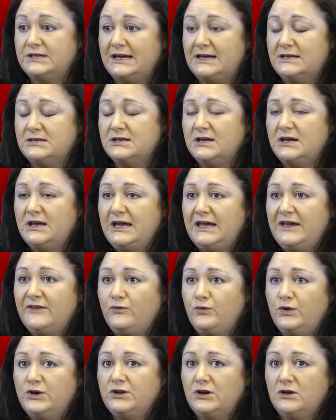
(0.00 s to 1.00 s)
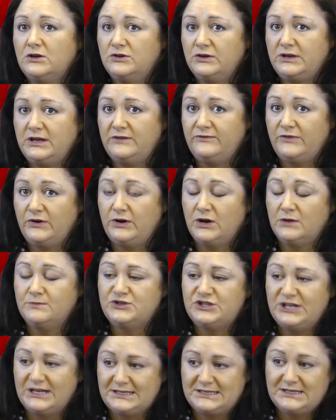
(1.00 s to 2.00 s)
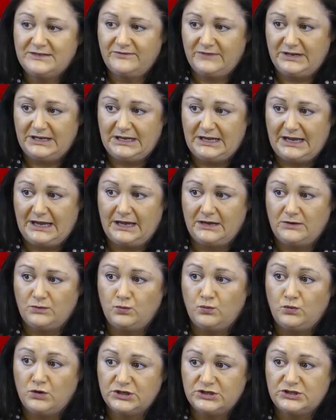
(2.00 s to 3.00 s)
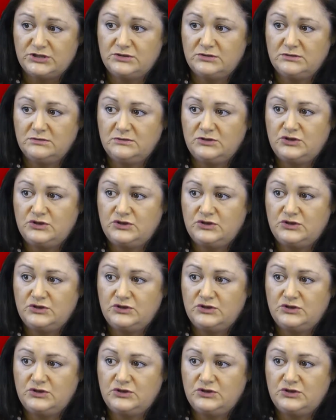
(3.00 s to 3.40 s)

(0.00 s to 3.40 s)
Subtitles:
And if we're not looking very objectively at what